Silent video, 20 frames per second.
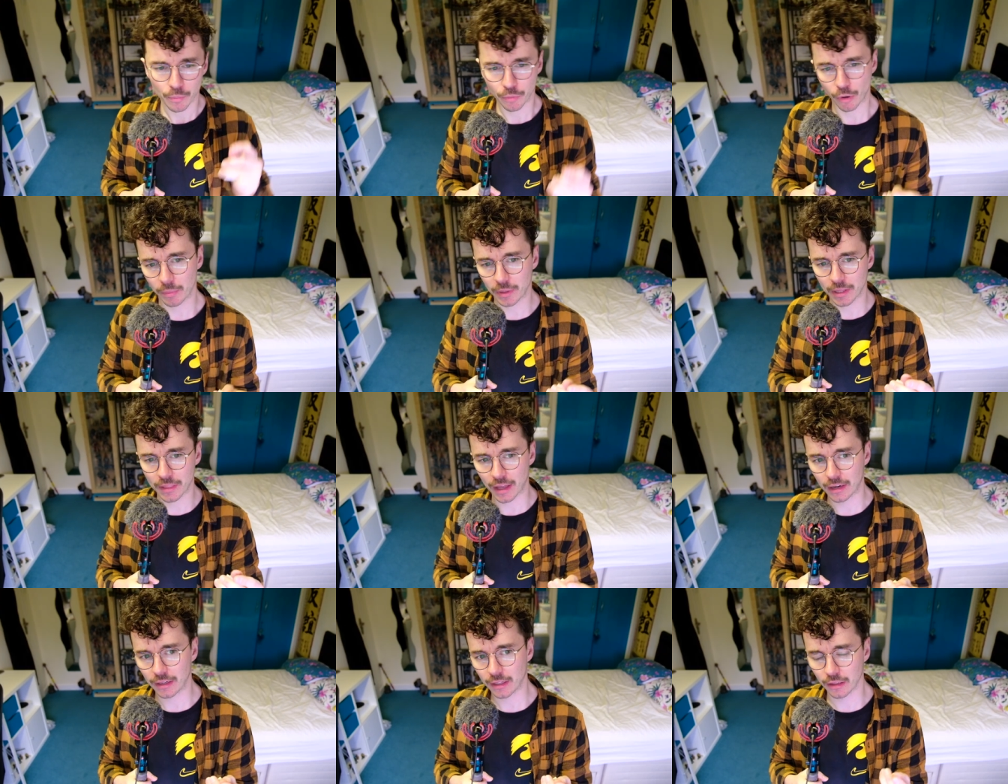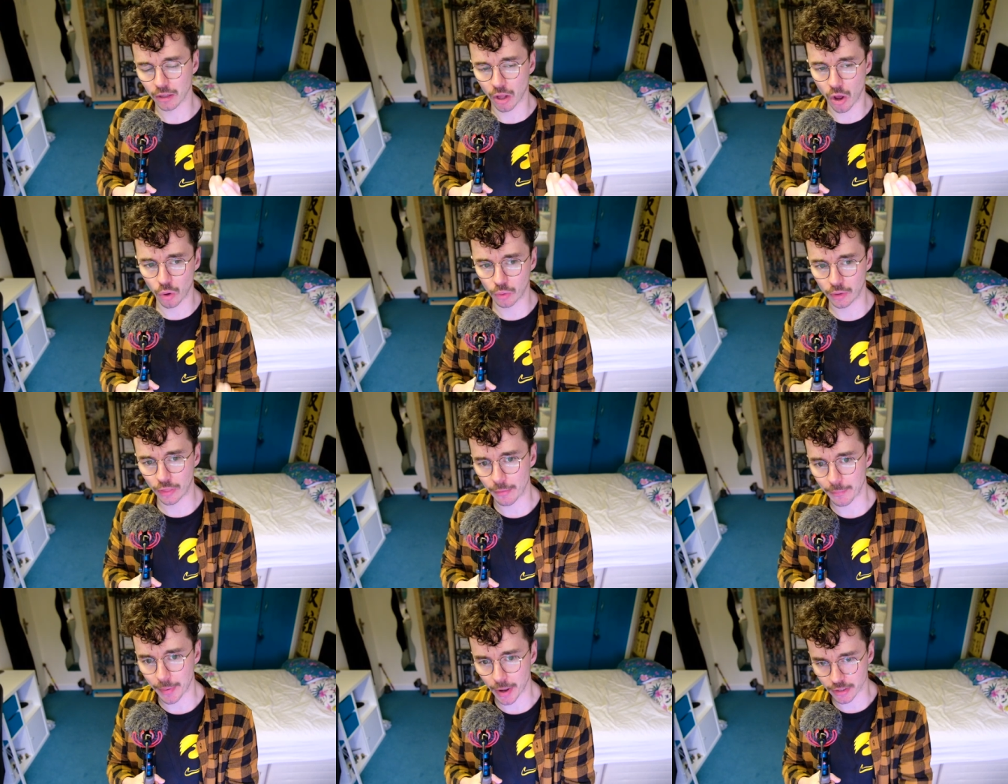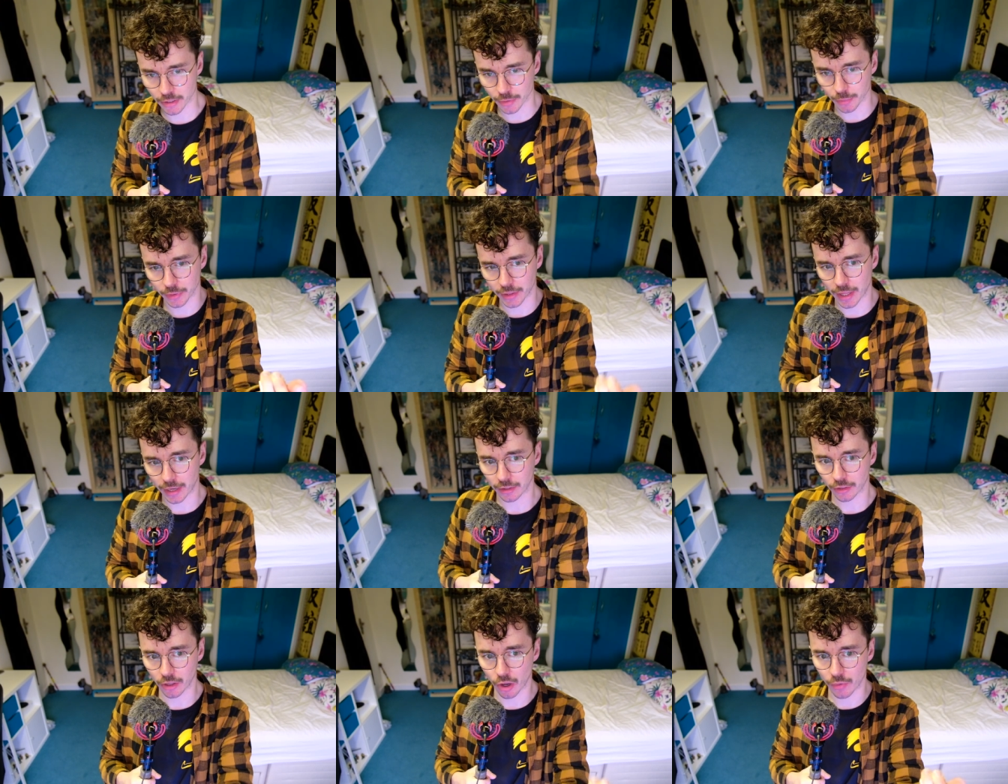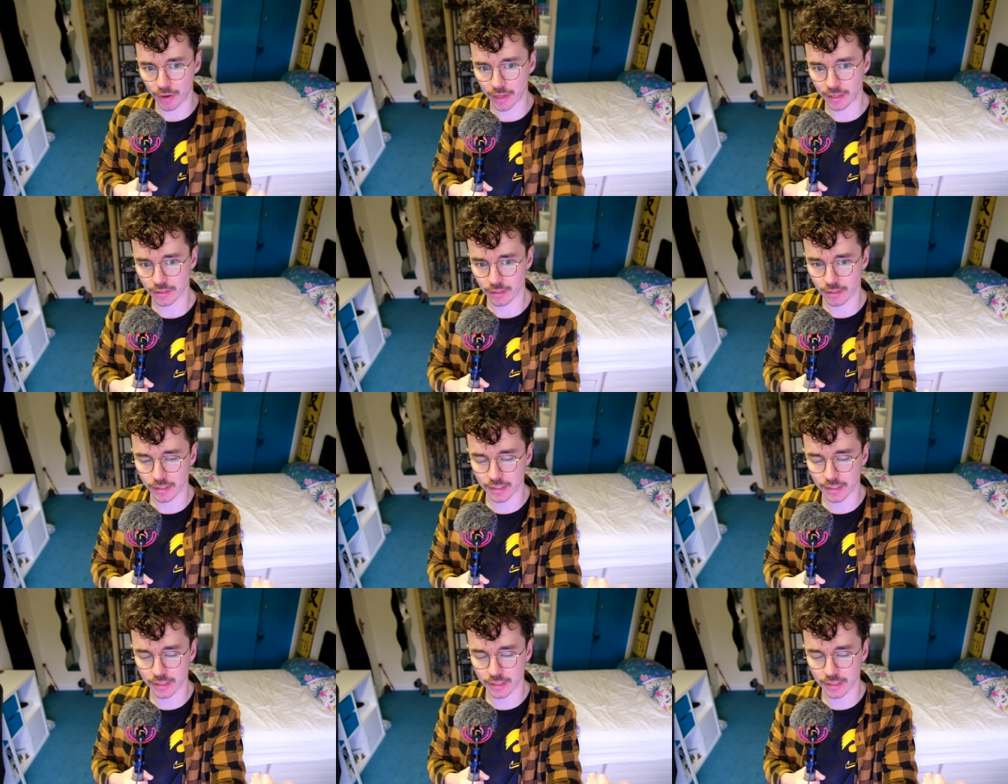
Probably that little hole in the bottom would then go into the